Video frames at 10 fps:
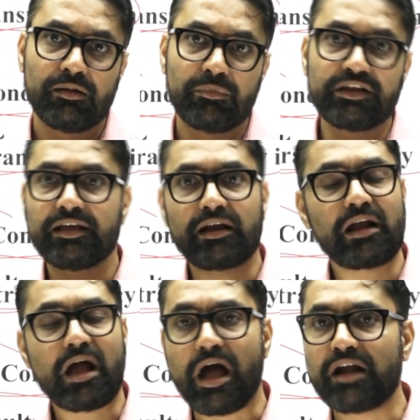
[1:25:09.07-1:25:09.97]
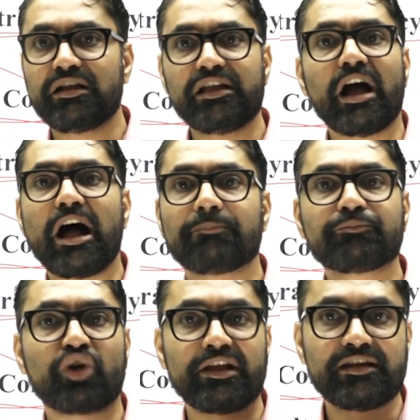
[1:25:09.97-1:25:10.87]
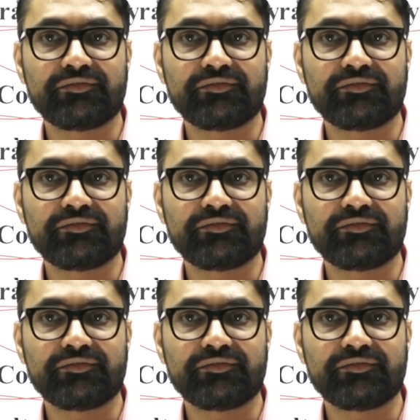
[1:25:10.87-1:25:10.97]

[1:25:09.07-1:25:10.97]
but there are hardly half toilet